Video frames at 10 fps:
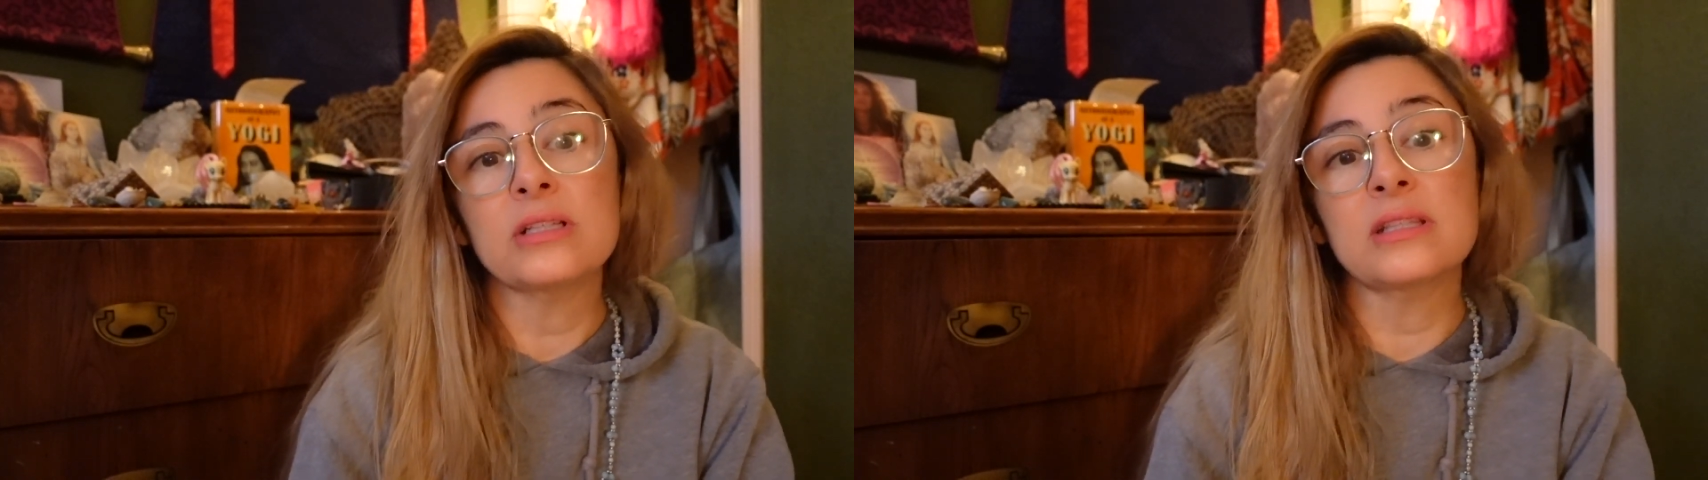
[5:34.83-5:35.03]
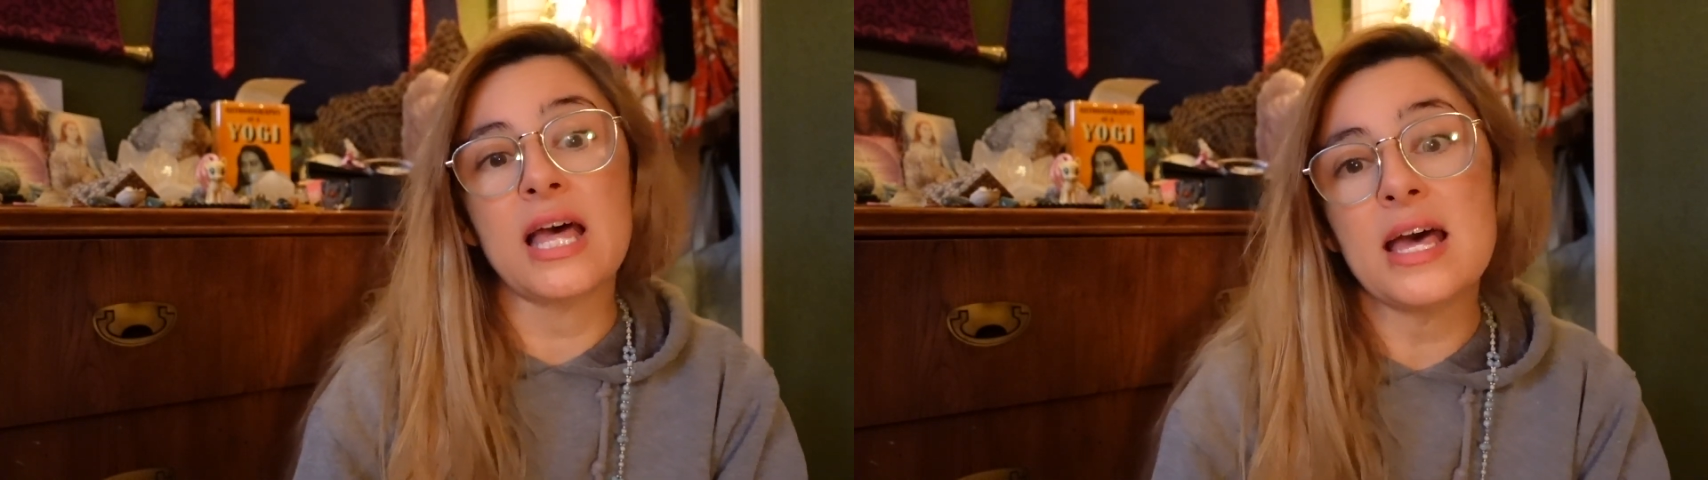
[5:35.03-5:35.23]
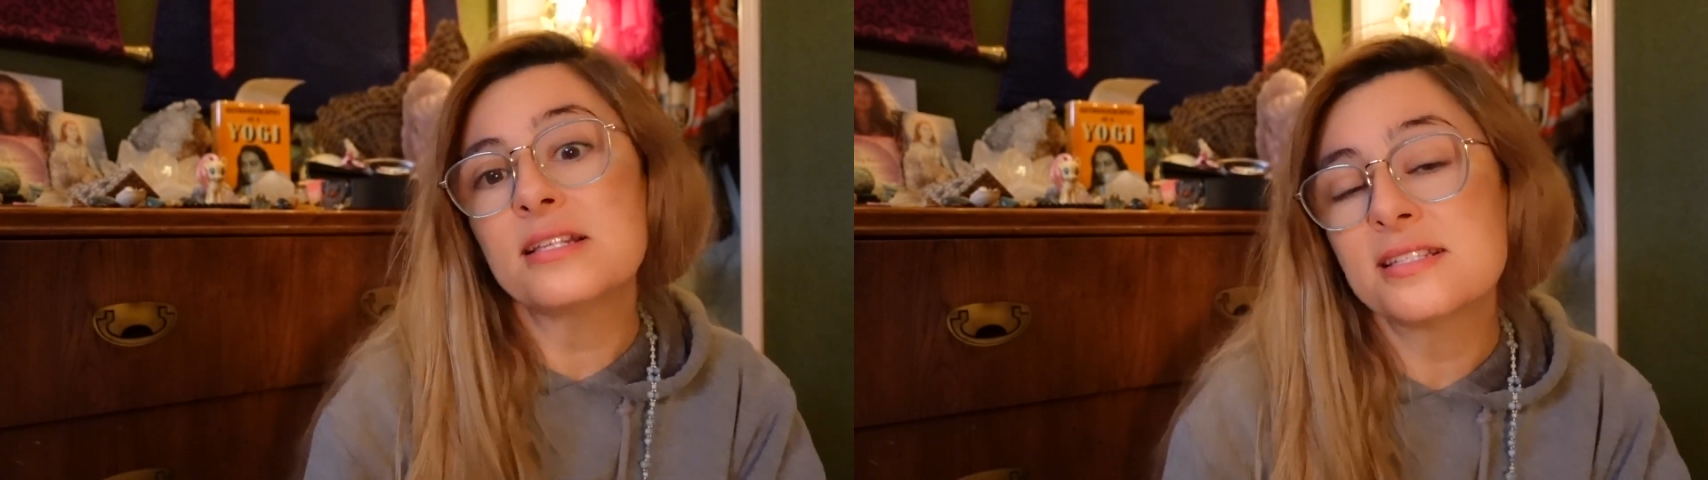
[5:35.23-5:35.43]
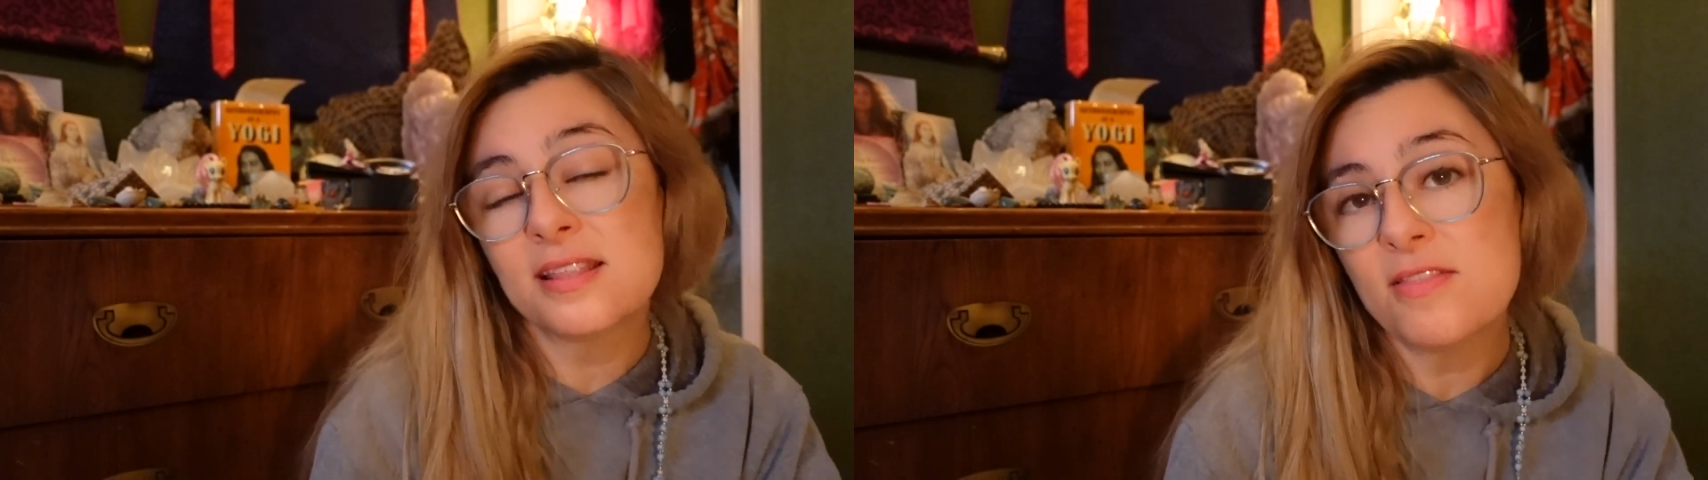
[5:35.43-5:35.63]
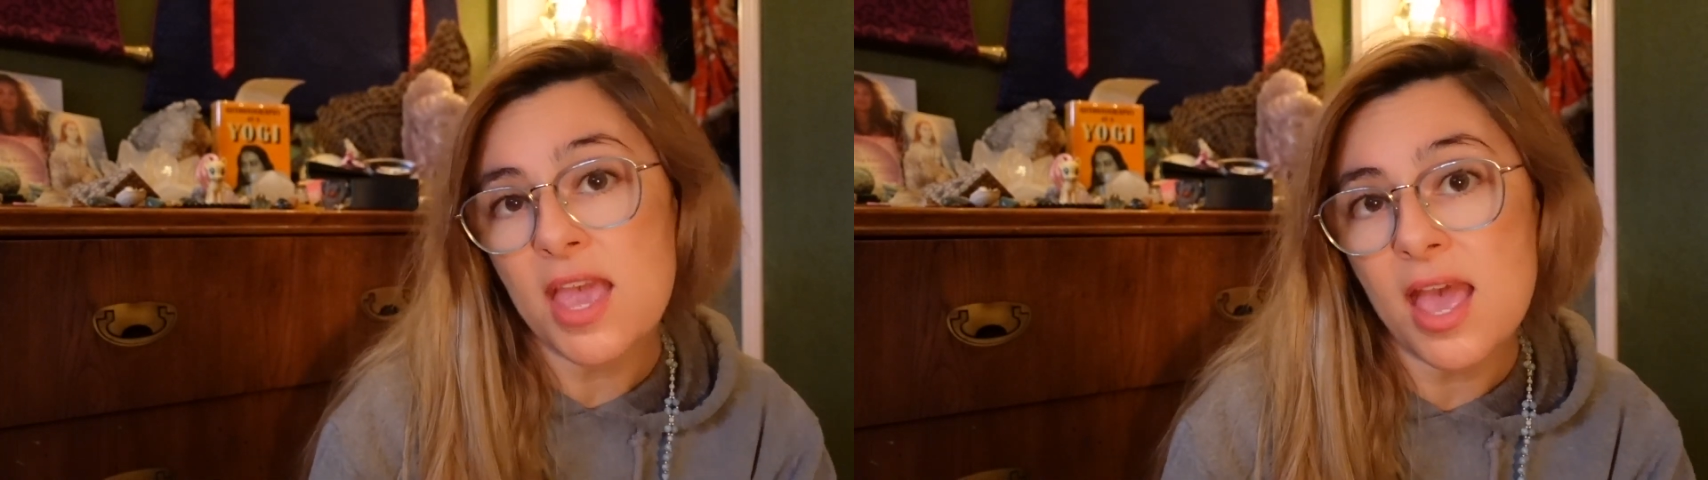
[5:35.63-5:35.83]
less
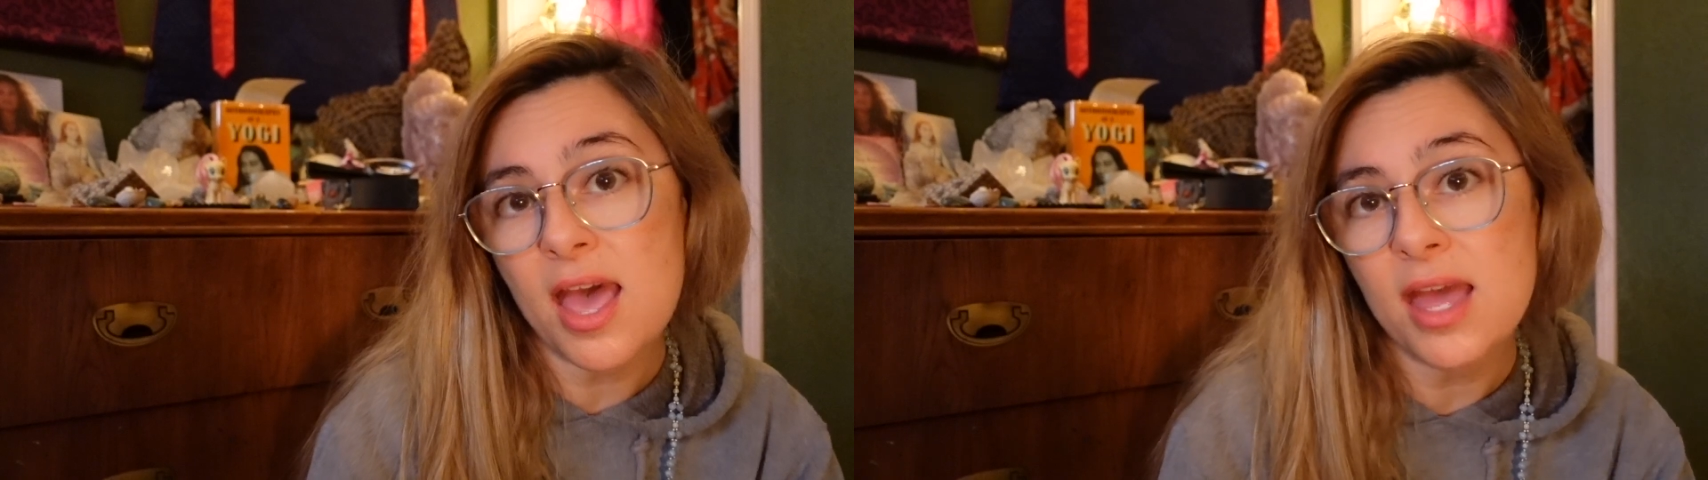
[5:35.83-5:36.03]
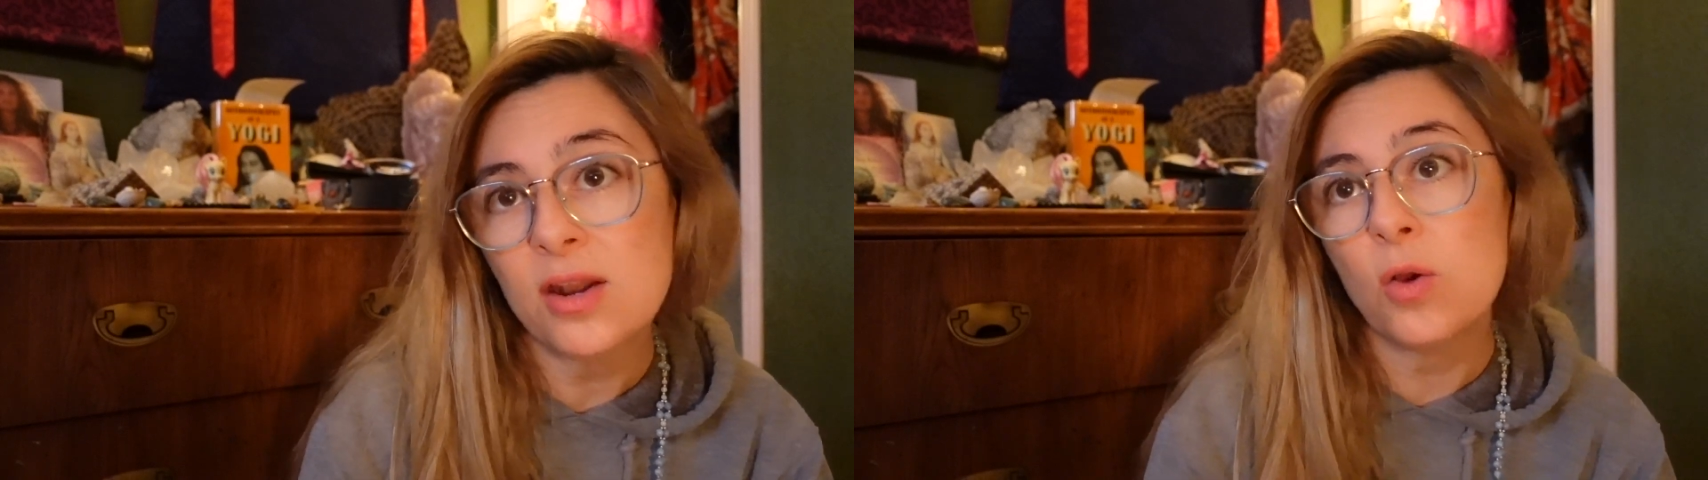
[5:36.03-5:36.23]
than